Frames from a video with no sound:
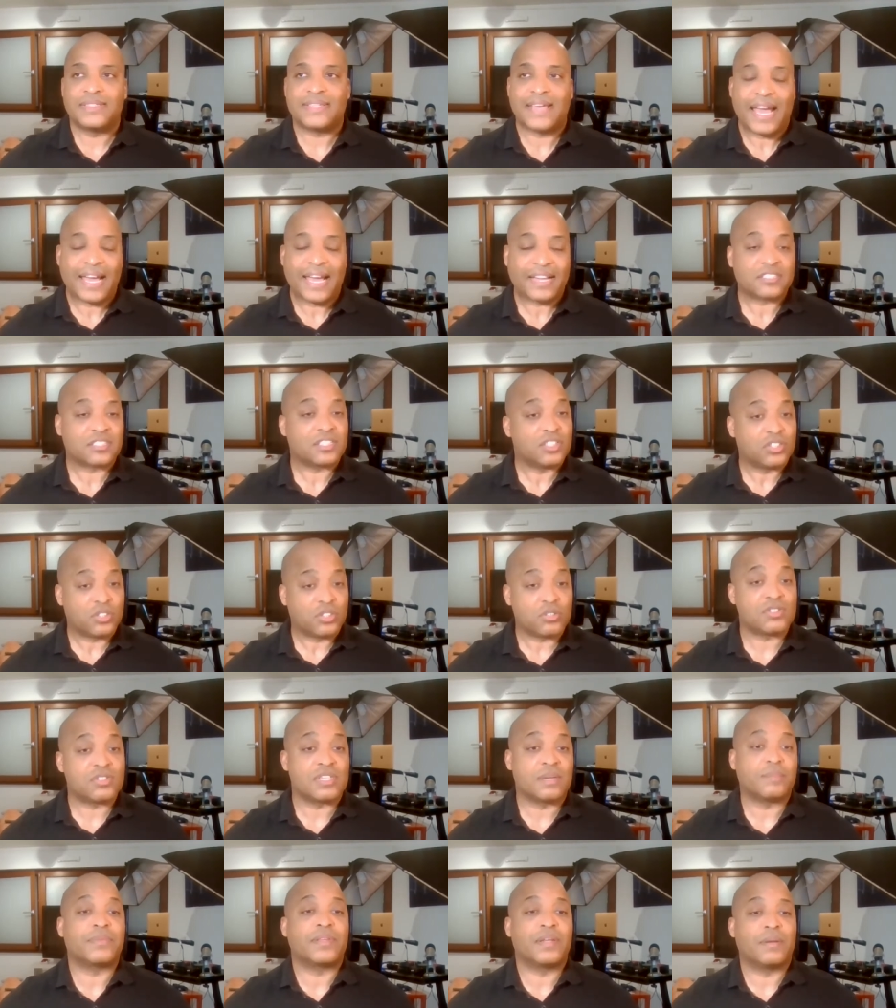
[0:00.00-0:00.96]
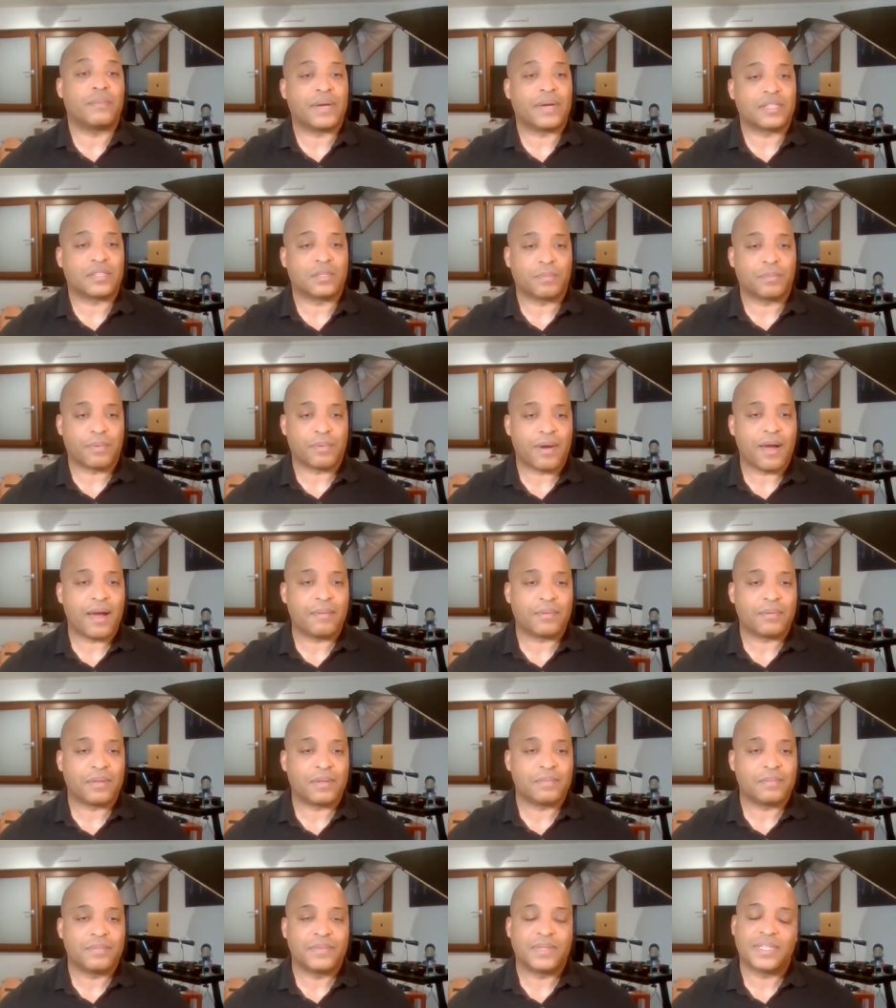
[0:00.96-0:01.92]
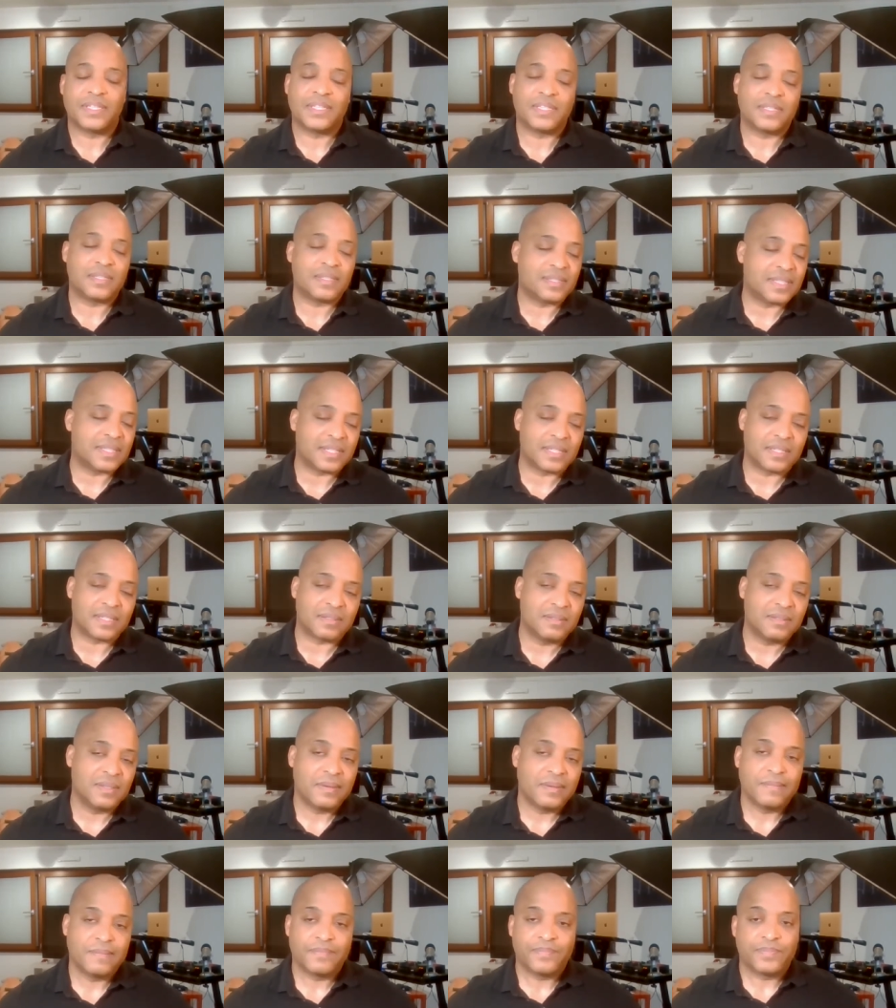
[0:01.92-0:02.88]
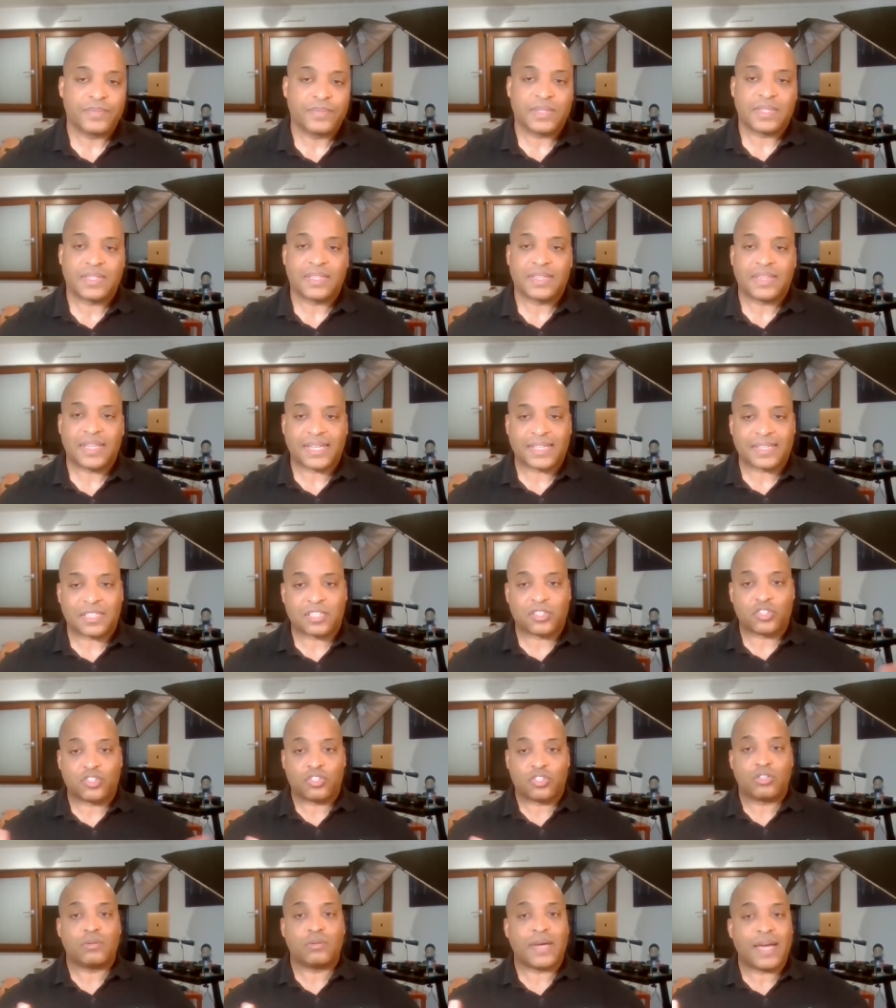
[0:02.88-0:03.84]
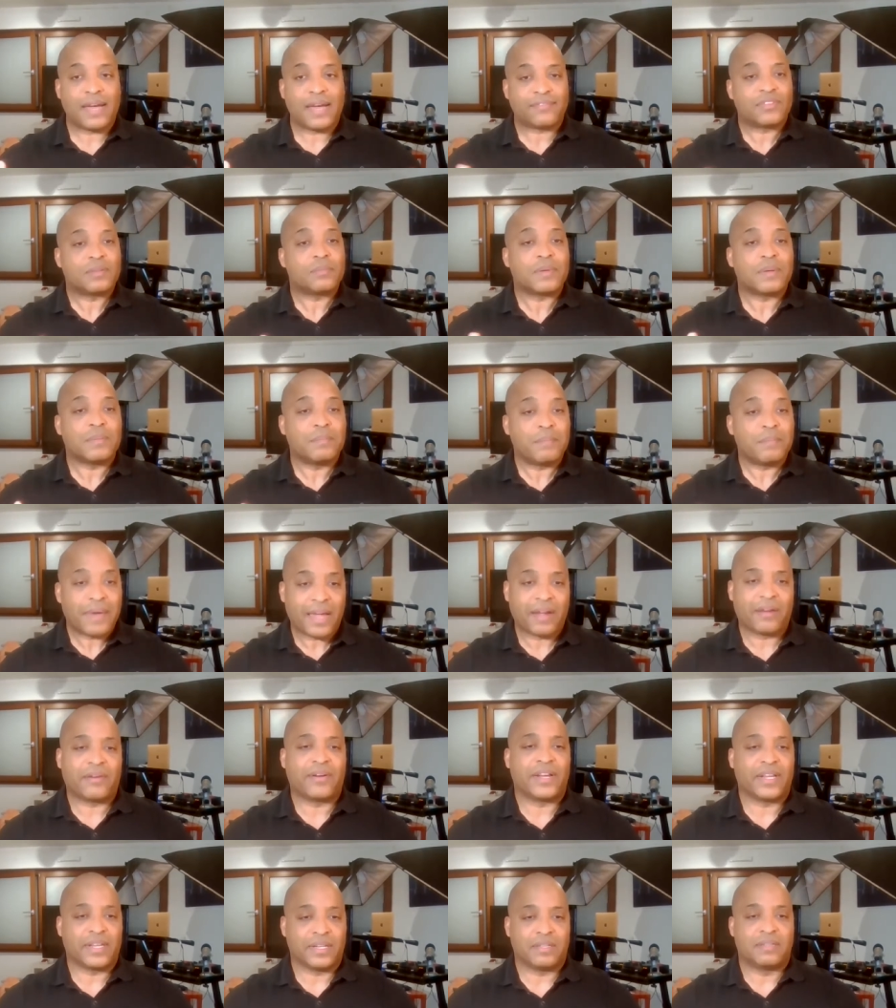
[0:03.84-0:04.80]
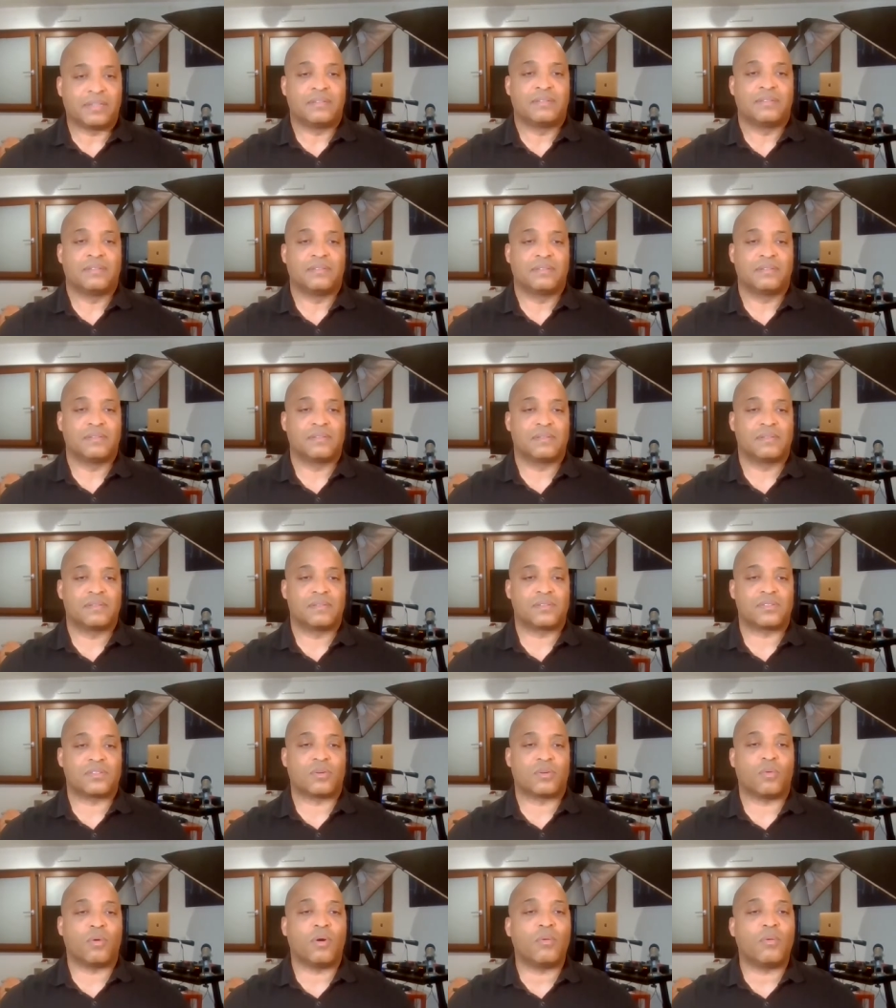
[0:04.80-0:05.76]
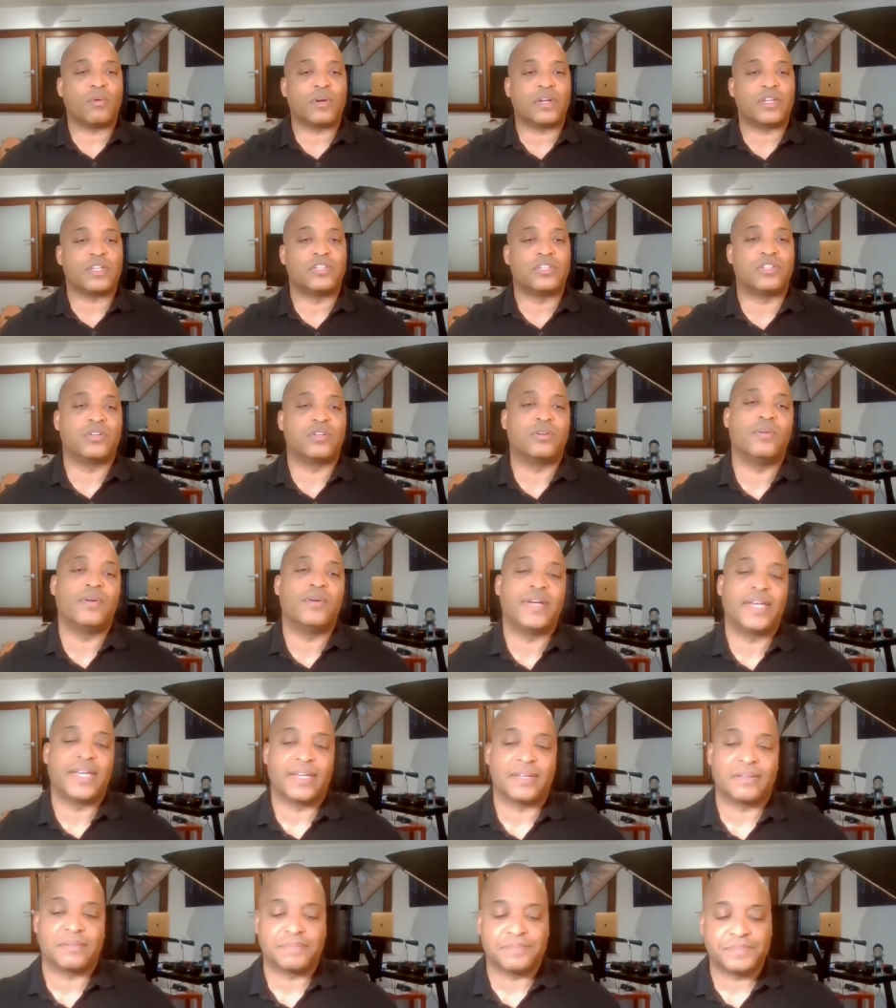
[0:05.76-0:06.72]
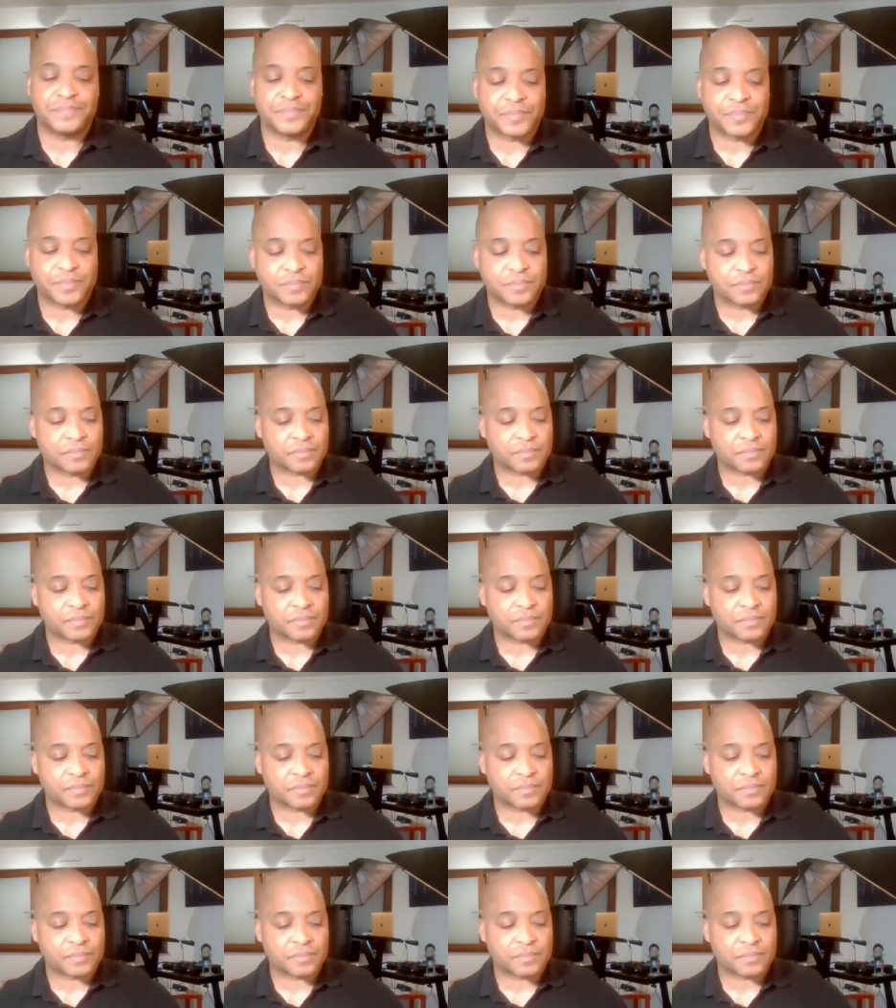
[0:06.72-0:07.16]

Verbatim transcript: to actually do something about the problem, then like the two have to be married. So what right. we're doing,